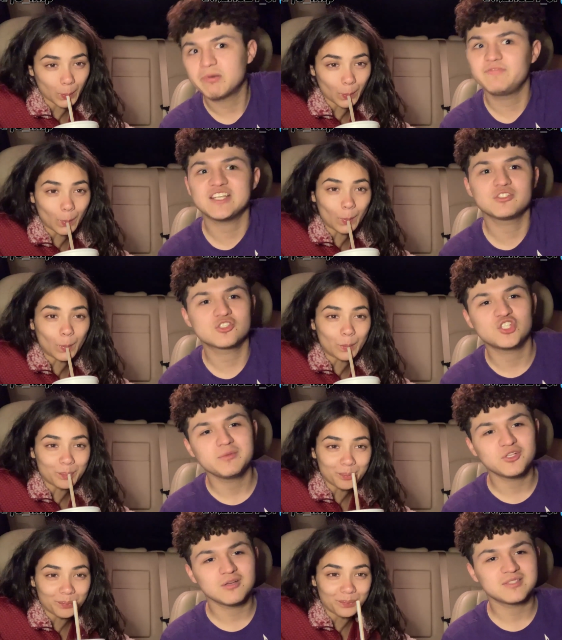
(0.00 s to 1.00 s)
Speaker 1: professional
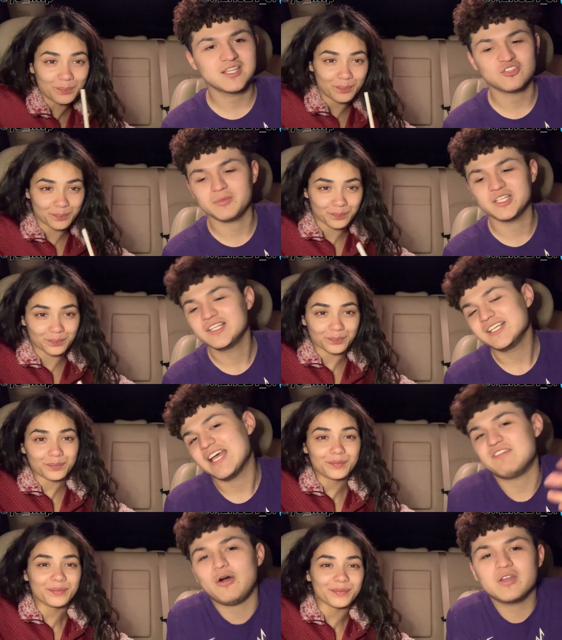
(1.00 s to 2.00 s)
stream, you know what I'm saying? So I'm gonna
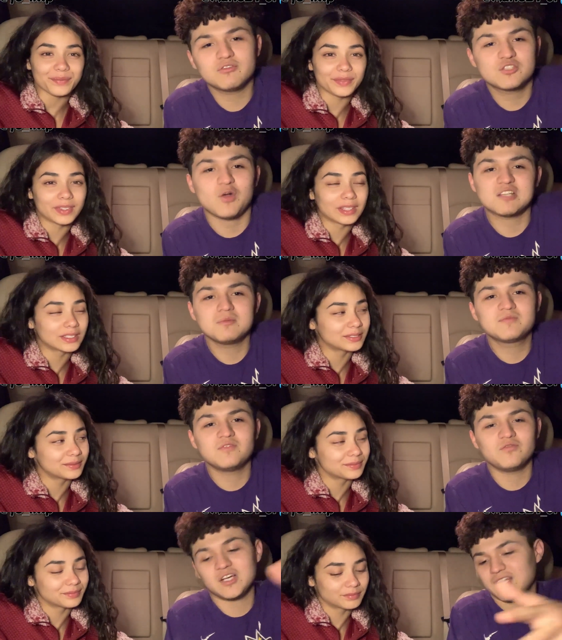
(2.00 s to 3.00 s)
if y'all want to just watch me
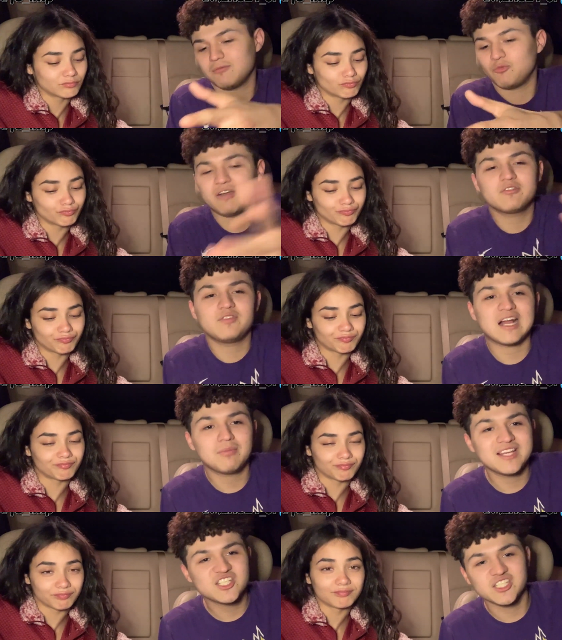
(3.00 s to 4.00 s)
fucking whenever fuck I
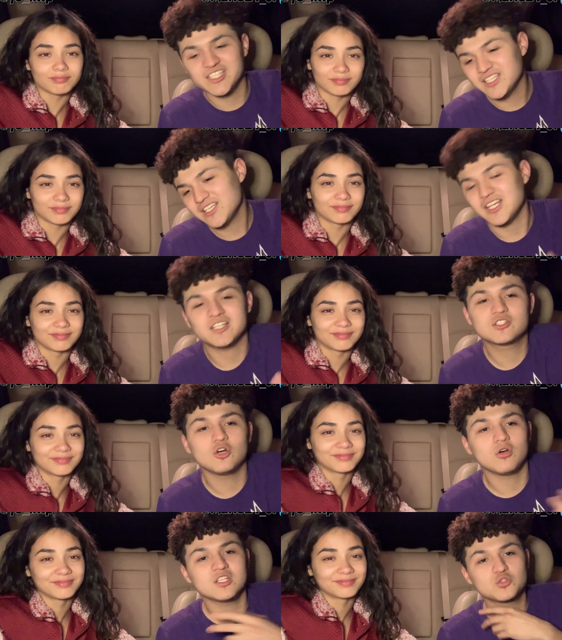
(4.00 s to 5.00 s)
play shit, y'all just go
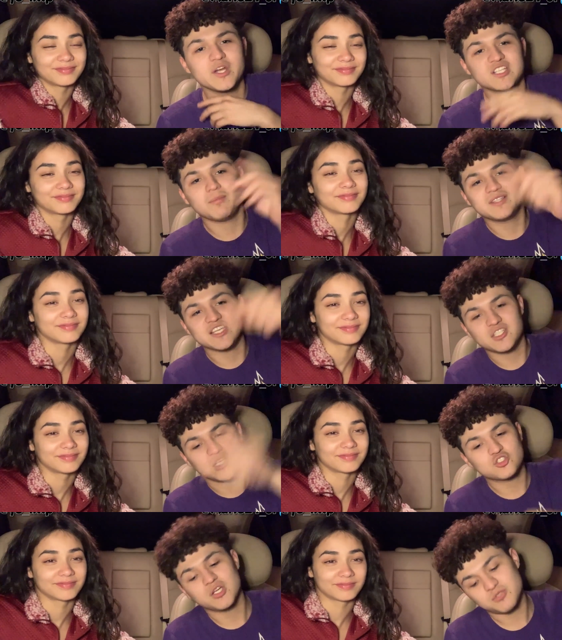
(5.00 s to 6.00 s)
on Twitch. I'll put that shit in the
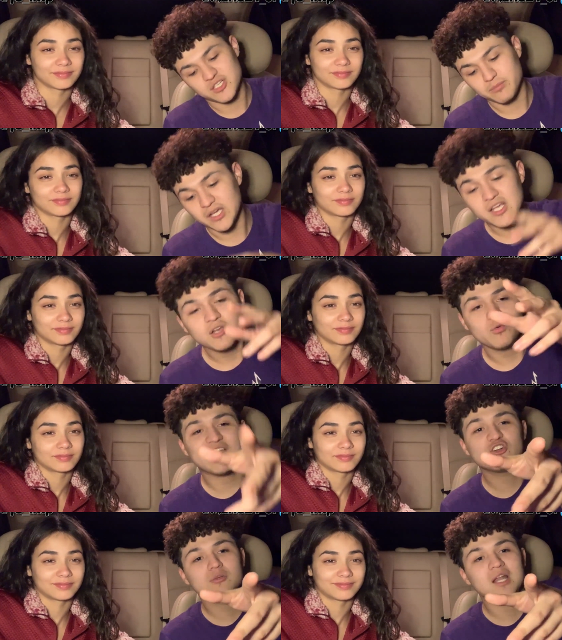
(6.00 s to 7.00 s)
description. But we
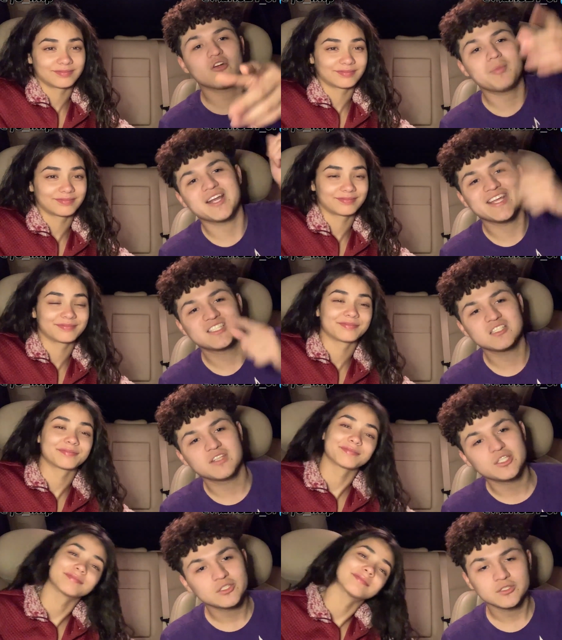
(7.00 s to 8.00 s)
ain't Coach Malone. We about to get into this
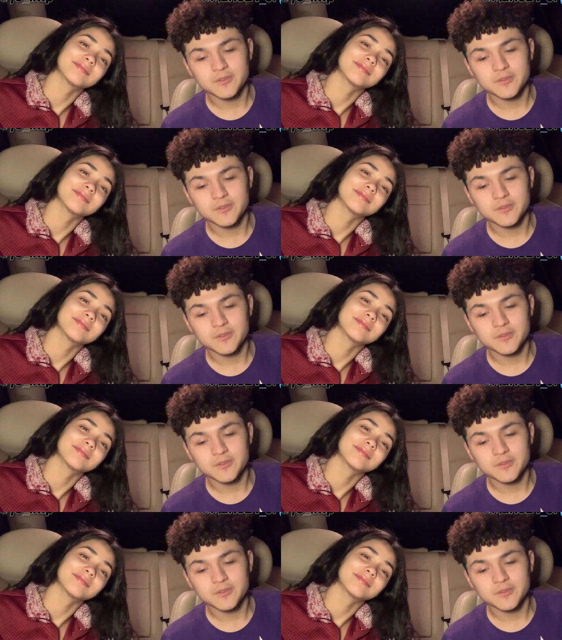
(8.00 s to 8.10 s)
video.